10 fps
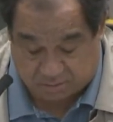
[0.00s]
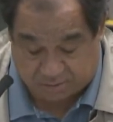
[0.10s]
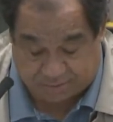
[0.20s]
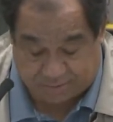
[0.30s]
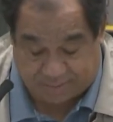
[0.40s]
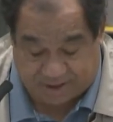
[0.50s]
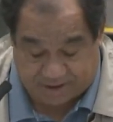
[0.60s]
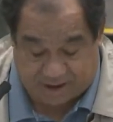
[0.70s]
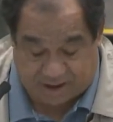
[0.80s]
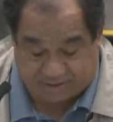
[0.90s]
Well,
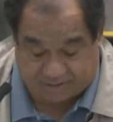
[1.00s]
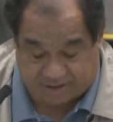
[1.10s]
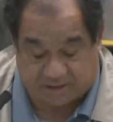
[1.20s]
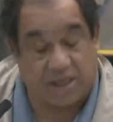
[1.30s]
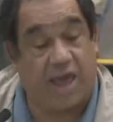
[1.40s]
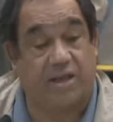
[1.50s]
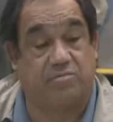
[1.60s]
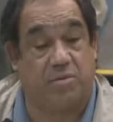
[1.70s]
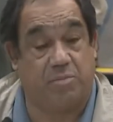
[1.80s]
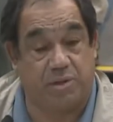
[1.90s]
that night, they
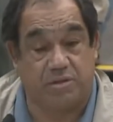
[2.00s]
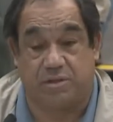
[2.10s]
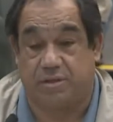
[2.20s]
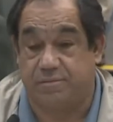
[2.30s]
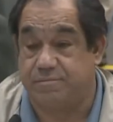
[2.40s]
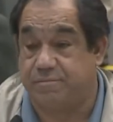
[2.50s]
tagged my building.